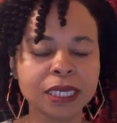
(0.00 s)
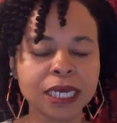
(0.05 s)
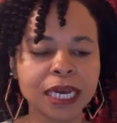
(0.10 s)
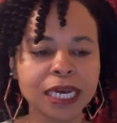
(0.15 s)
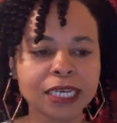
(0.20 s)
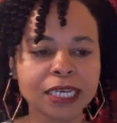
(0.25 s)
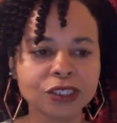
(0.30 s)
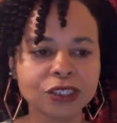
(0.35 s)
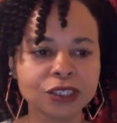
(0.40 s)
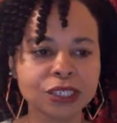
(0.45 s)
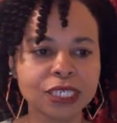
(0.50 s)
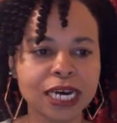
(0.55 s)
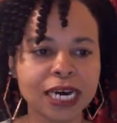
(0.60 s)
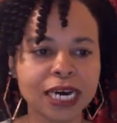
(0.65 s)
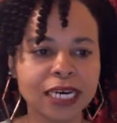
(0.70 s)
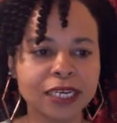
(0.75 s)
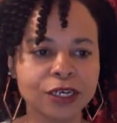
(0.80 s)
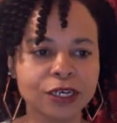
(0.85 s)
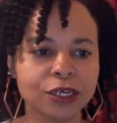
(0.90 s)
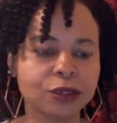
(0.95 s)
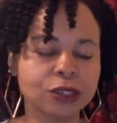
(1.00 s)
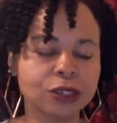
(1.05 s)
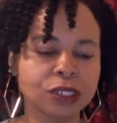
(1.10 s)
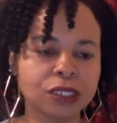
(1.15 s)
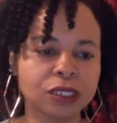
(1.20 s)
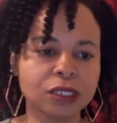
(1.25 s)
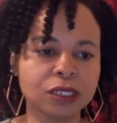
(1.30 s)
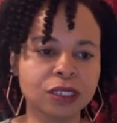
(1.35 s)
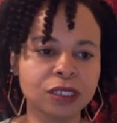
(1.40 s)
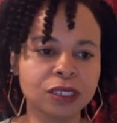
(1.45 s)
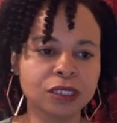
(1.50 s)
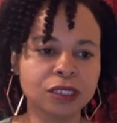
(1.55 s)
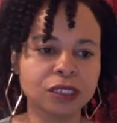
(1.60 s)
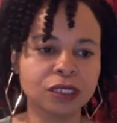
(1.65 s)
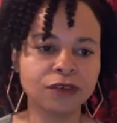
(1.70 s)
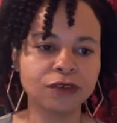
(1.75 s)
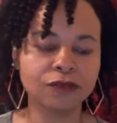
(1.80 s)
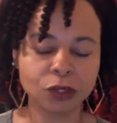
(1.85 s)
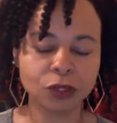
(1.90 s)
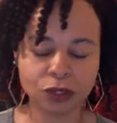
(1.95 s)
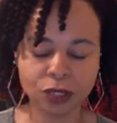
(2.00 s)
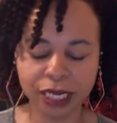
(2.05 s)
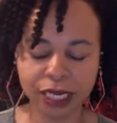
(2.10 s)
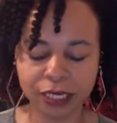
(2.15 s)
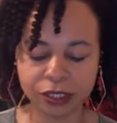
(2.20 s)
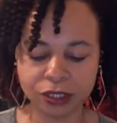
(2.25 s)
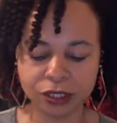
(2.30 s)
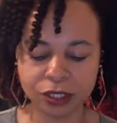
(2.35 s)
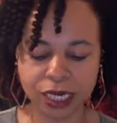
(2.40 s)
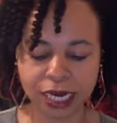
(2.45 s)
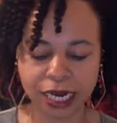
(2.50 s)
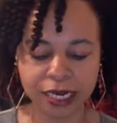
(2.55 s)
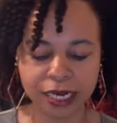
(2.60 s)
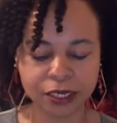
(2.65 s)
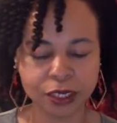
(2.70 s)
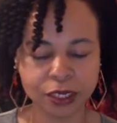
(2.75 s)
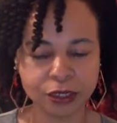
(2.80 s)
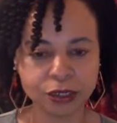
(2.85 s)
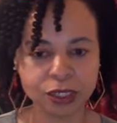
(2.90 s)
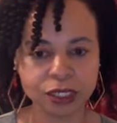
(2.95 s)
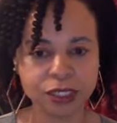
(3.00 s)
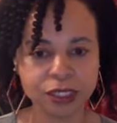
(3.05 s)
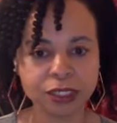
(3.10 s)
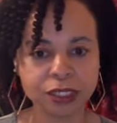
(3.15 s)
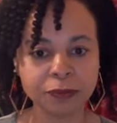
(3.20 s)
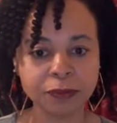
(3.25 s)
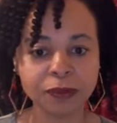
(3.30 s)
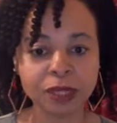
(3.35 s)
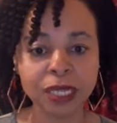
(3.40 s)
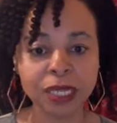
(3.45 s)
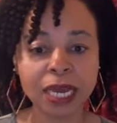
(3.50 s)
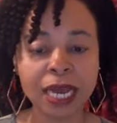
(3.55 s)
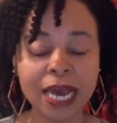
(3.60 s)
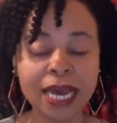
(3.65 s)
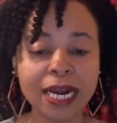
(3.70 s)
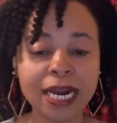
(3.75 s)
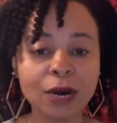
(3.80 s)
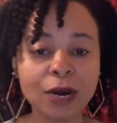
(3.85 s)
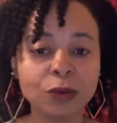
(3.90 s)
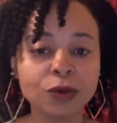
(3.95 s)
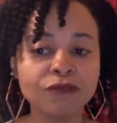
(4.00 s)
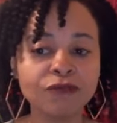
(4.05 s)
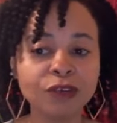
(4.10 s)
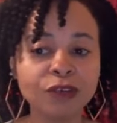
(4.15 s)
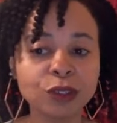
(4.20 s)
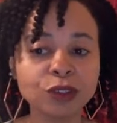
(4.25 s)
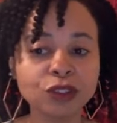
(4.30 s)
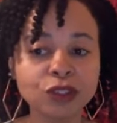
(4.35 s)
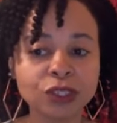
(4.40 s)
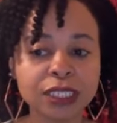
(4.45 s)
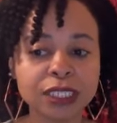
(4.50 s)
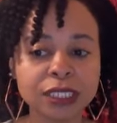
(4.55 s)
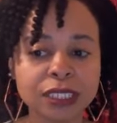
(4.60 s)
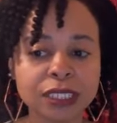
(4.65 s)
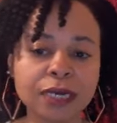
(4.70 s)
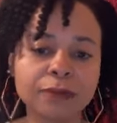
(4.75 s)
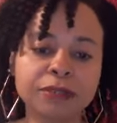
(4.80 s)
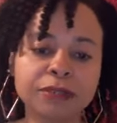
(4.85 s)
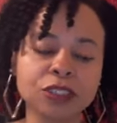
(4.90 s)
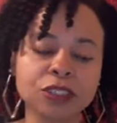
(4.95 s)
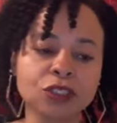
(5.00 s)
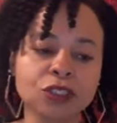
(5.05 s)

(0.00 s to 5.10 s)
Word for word: cancer diagnosis, a cervical cancer diagnosis, and I refused to accept it.